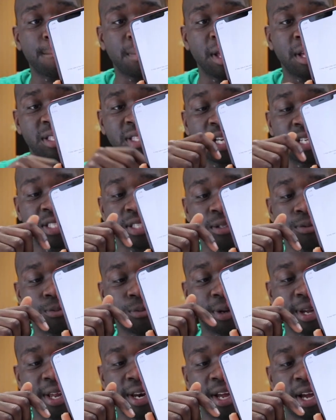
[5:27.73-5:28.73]
It
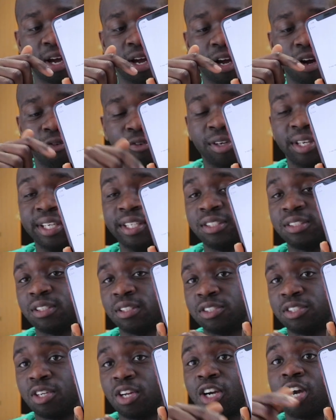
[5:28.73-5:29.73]
doesn't get released
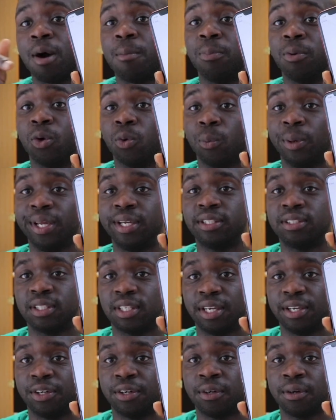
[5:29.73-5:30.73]
until a couple of weeks
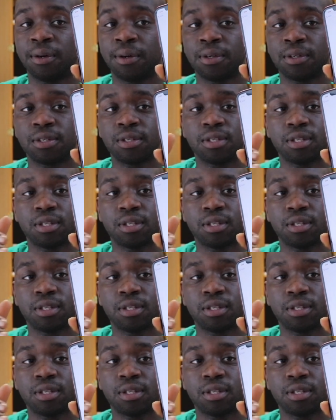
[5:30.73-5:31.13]
later